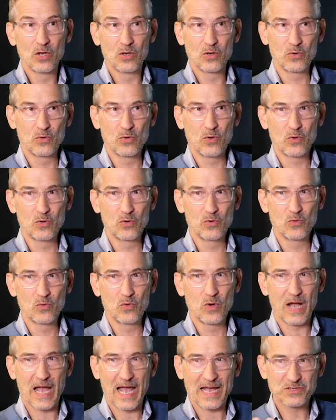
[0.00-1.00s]

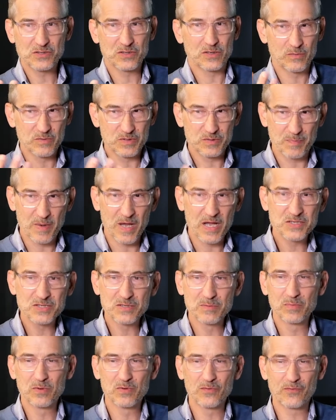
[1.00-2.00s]
who actually are responsible